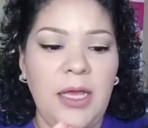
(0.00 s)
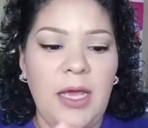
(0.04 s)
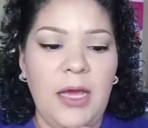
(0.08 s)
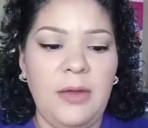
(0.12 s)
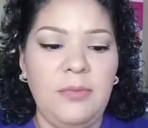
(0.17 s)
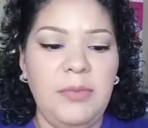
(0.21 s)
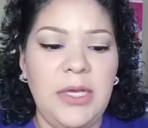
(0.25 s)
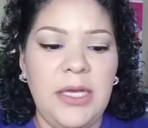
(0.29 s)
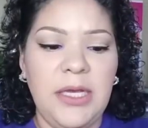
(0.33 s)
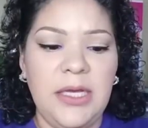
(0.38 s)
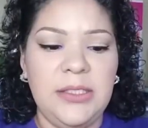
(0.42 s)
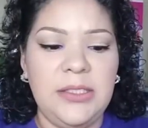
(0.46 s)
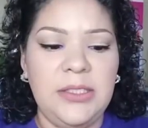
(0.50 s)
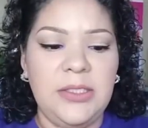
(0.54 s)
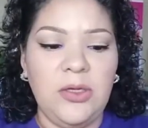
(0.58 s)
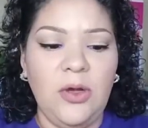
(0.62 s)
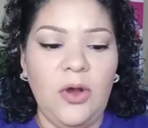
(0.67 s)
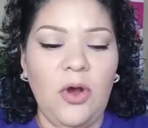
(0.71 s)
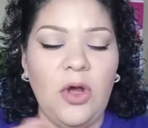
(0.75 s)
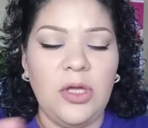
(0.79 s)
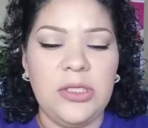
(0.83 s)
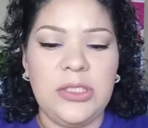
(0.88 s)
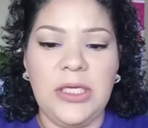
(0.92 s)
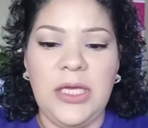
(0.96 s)
again, because these
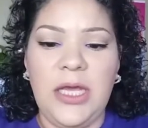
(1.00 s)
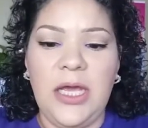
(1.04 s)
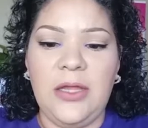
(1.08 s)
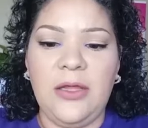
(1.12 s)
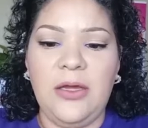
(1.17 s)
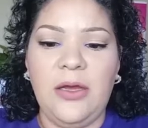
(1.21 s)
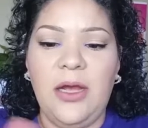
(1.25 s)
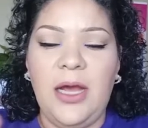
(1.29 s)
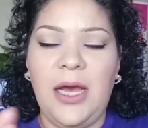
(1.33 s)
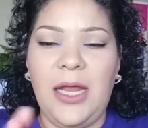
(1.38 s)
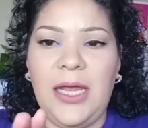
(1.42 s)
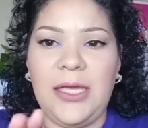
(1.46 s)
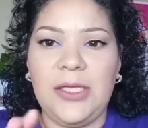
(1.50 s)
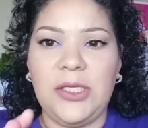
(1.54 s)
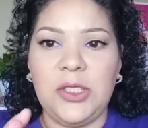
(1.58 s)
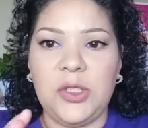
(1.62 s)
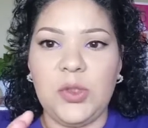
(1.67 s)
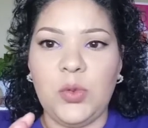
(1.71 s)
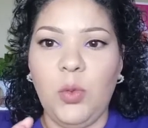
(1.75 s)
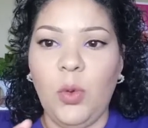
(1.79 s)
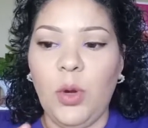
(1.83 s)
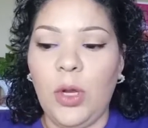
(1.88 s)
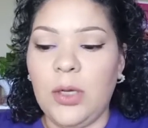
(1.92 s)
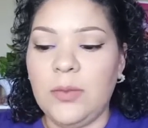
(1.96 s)
are all together, I like to
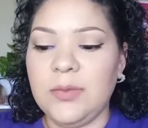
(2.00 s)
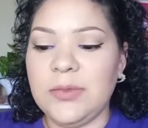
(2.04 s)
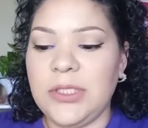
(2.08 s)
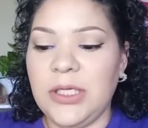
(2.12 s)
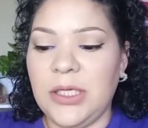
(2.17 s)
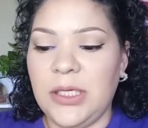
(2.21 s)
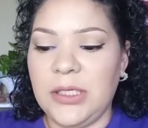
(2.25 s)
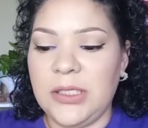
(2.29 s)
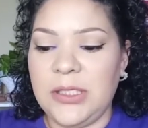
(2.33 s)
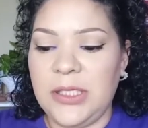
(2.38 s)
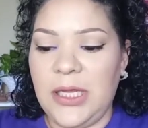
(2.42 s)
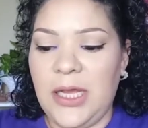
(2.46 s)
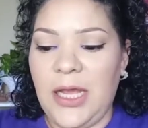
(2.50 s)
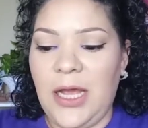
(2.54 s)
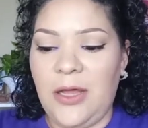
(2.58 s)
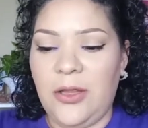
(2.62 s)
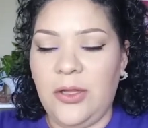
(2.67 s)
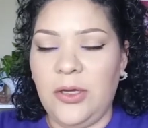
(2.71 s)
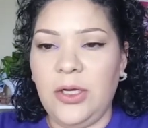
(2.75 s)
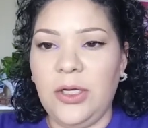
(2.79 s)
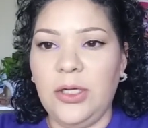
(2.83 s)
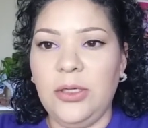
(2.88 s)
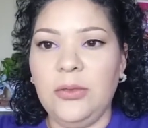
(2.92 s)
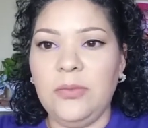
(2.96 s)
swirl them
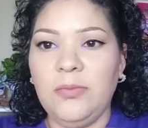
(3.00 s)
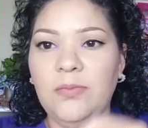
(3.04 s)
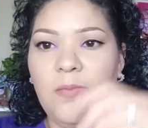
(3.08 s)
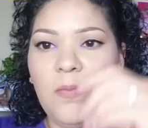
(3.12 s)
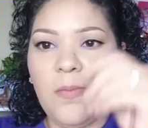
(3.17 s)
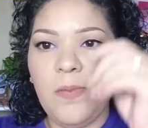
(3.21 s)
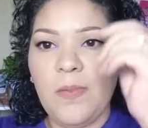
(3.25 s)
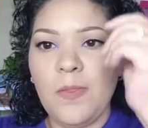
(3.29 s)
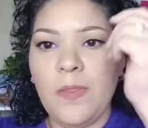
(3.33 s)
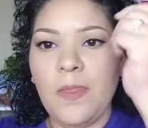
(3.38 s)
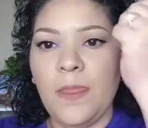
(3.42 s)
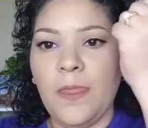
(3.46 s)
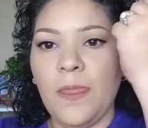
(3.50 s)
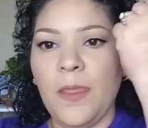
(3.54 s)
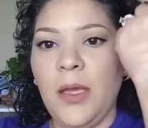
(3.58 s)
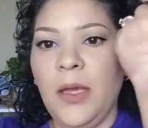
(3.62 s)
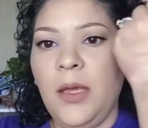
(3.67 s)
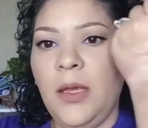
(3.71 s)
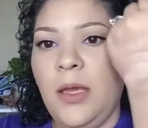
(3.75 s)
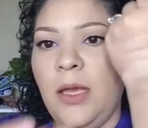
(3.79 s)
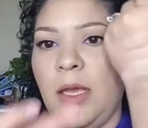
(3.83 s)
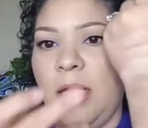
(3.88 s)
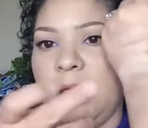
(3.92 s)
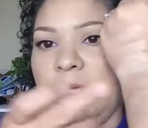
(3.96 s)
together.
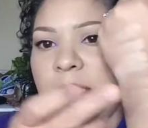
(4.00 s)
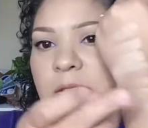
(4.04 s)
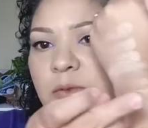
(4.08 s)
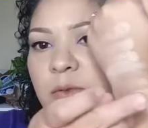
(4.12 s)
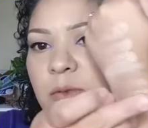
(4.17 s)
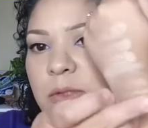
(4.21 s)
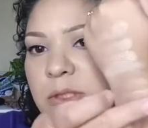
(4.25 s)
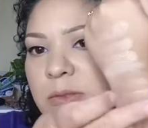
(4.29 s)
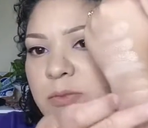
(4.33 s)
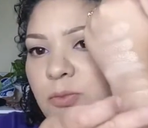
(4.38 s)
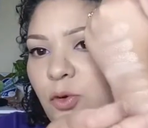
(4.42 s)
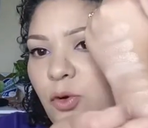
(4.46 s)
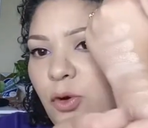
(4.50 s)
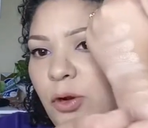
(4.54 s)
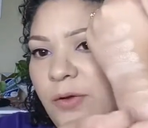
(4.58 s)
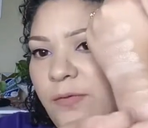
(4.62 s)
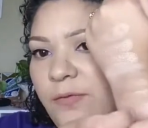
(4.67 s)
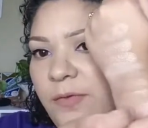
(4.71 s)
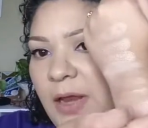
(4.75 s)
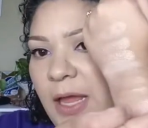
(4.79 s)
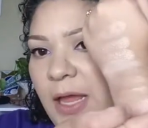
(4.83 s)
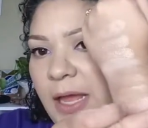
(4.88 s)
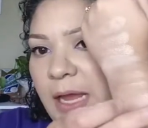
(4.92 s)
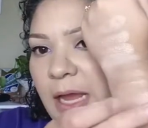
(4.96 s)
And this one's more
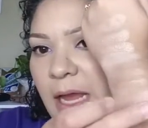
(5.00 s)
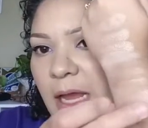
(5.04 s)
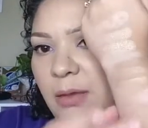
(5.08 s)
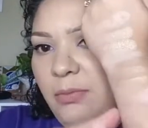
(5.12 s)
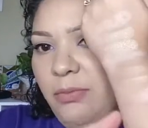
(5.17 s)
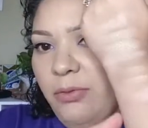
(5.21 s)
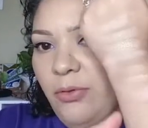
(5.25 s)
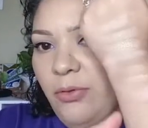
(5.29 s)
of like a